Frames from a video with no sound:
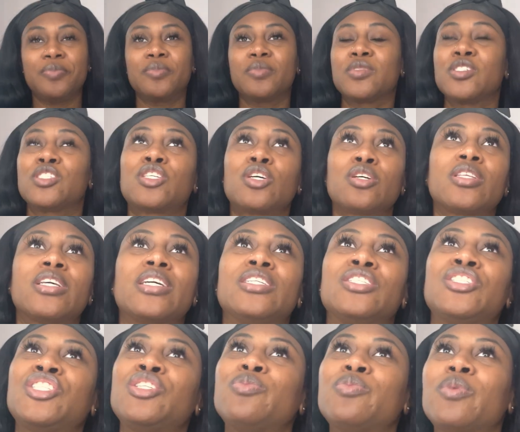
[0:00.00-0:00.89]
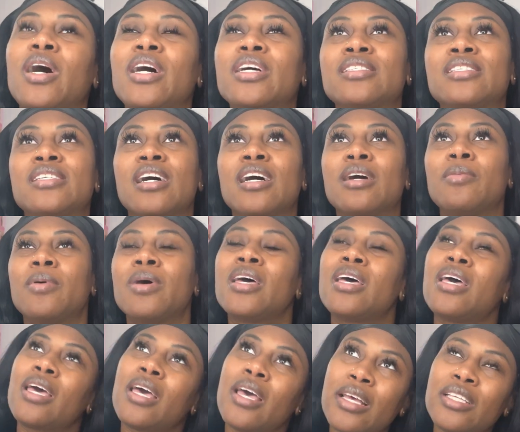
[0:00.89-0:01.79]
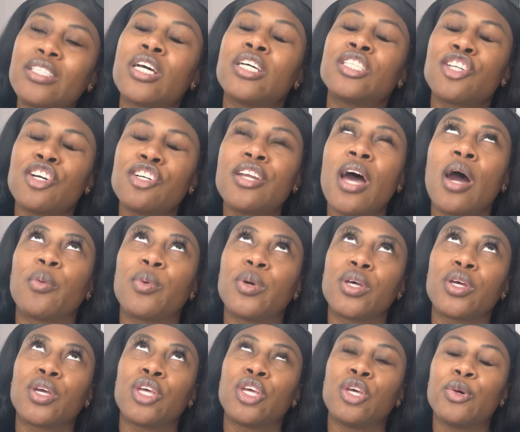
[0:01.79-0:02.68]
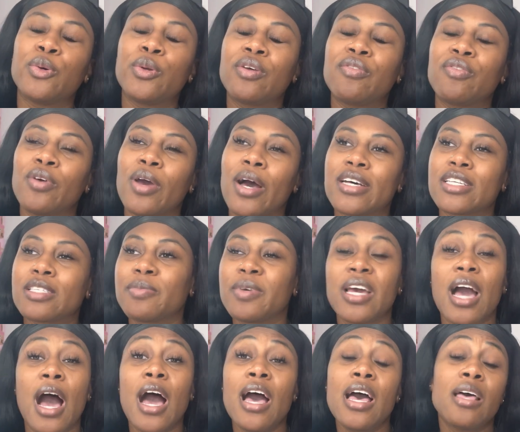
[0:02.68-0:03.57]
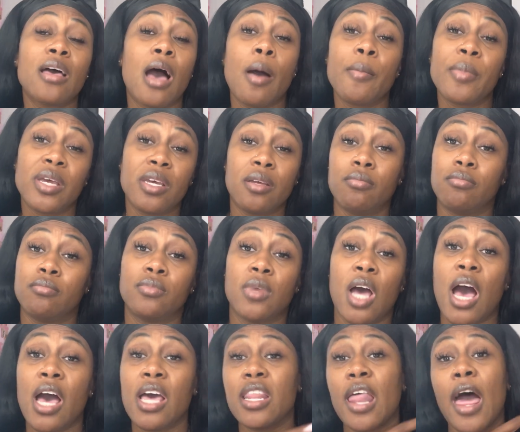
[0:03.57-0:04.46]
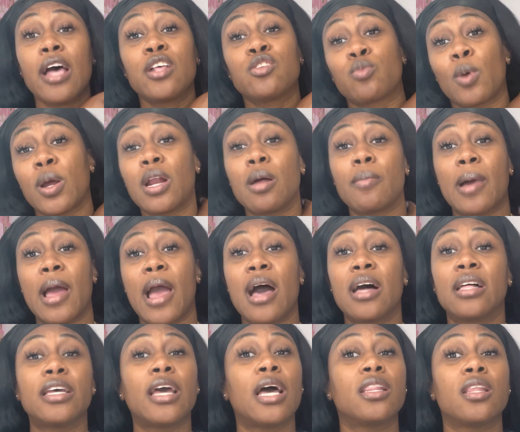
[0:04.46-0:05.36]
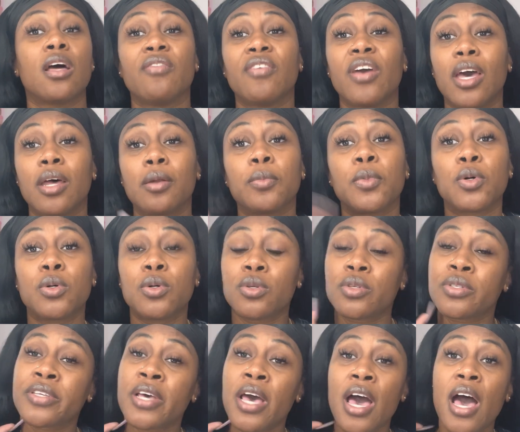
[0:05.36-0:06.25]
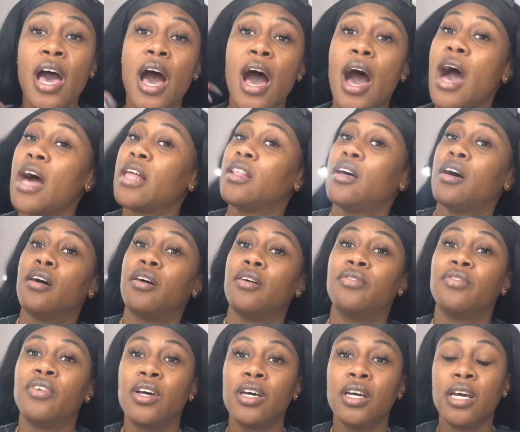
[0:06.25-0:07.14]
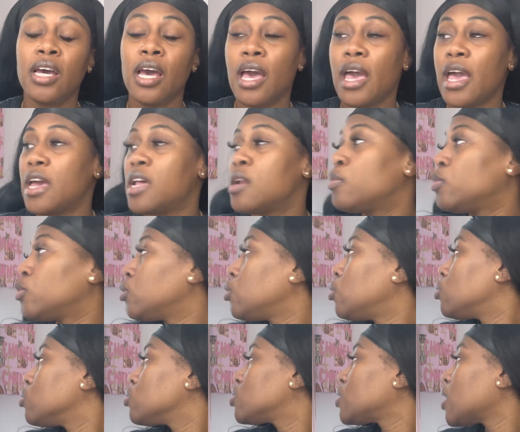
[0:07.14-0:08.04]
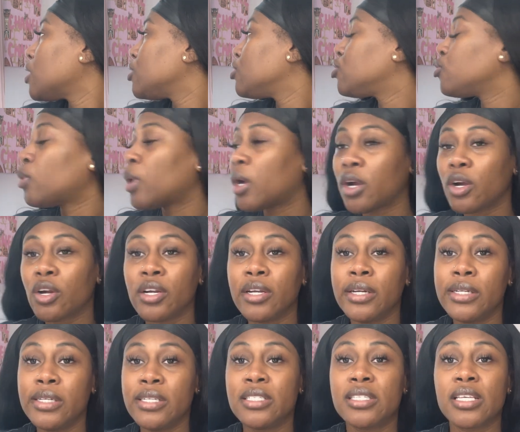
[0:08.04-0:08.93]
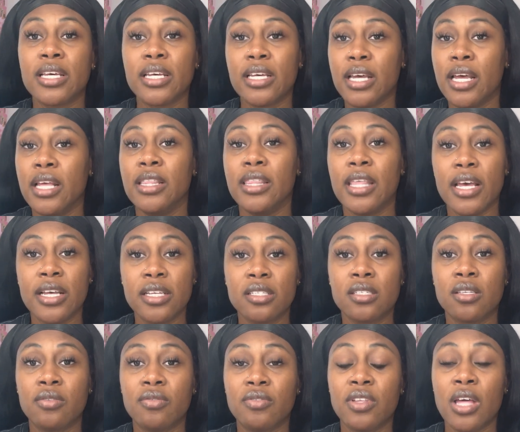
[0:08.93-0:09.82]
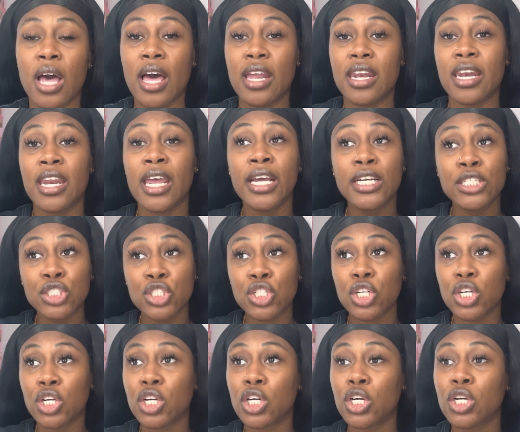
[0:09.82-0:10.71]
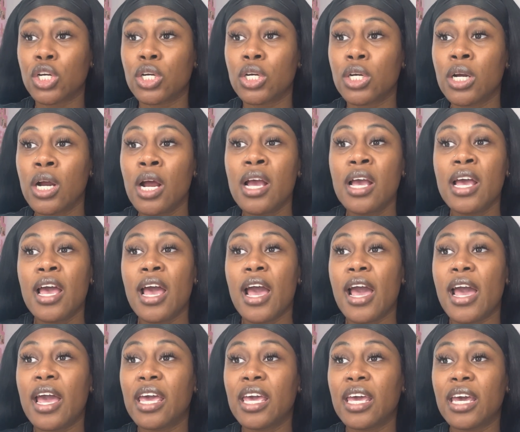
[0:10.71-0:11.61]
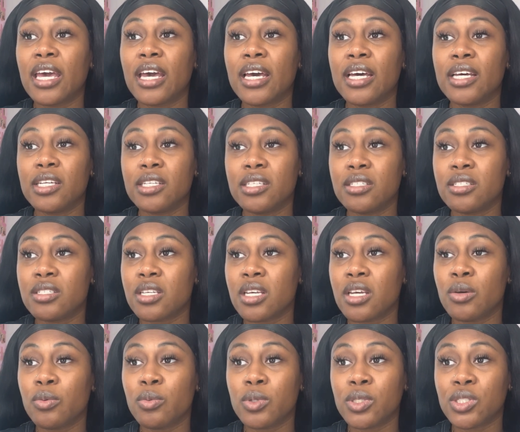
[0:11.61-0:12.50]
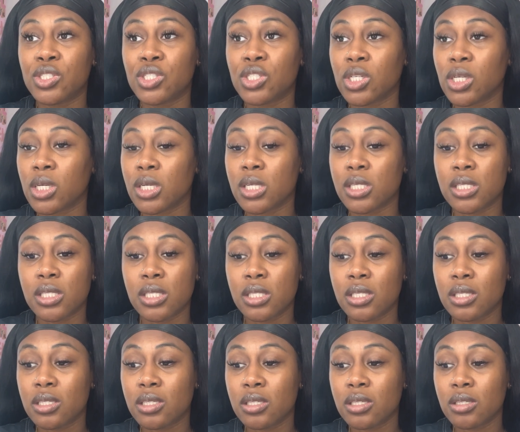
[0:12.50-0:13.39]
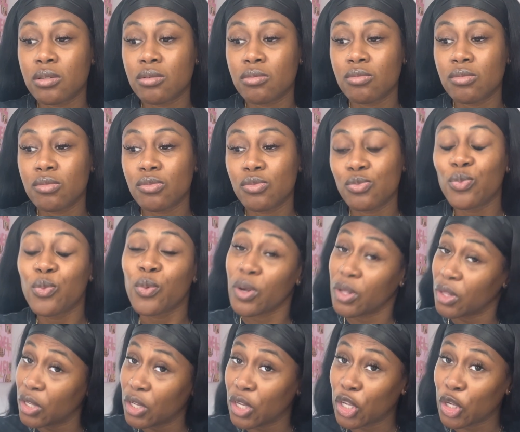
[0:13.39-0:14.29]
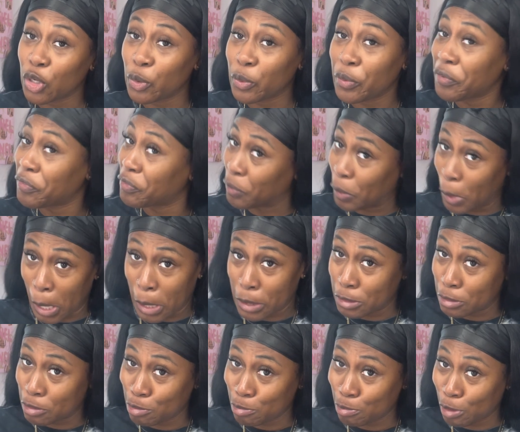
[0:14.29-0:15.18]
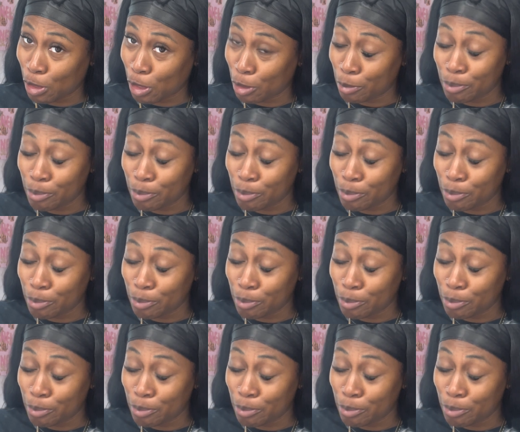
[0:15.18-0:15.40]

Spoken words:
So then she winds up, it turned out really cute, if you ask me. I mean, that's right up my alley. I love animals. I love animal sanctuaries and things of that nature. And it was just really cute, if you ask me.